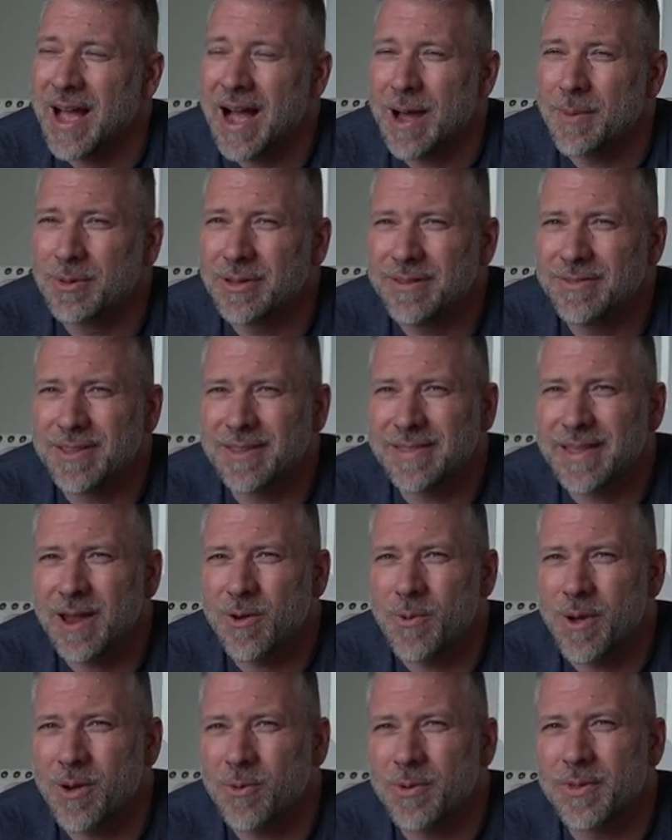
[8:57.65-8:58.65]
I believe that they
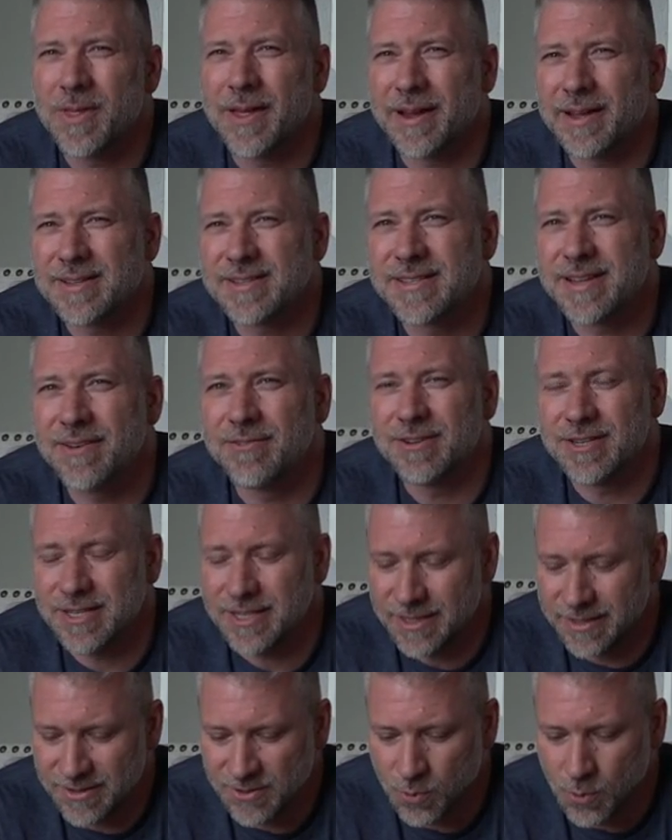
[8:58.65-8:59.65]
went with like a
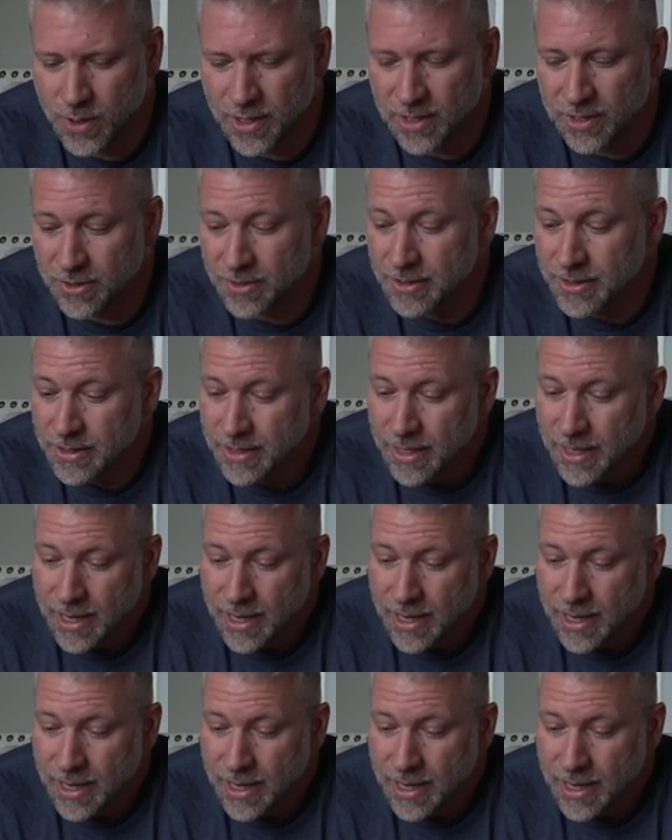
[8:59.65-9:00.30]
7D as well.